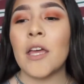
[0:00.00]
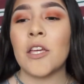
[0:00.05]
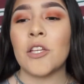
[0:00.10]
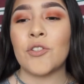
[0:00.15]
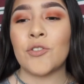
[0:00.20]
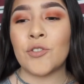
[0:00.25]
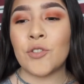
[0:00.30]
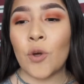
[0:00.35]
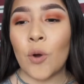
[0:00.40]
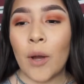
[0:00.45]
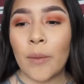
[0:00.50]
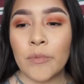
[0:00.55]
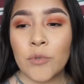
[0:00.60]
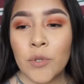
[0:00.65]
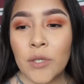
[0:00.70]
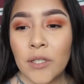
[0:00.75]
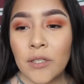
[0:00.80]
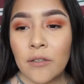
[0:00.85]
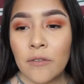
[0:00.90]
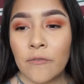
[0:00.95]
So I'm
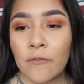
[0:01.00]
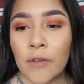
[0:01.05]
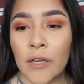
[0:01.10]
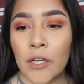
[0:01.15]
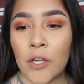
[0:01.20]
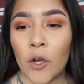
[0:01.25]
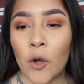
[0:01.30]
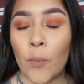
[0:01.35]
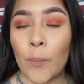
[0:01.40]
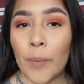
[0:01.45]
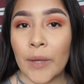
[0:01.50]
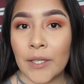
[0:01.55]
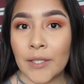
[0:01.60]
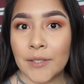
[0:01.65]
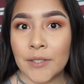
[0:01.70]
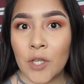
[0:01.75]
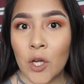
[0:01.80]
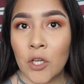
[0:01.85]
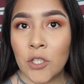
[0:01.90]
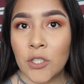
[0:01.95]
doing a video
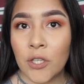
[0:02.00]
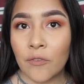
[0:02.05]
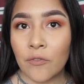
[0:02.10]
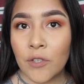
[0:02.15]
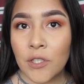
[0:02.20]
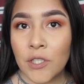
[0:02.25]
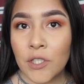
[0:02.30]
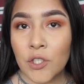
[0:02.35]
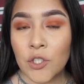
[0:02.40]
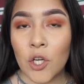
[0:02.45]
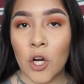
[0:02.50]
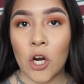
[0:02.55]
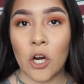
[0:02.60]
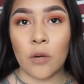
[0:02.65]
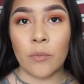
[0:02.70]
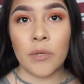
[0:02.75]
based on Jeffree Star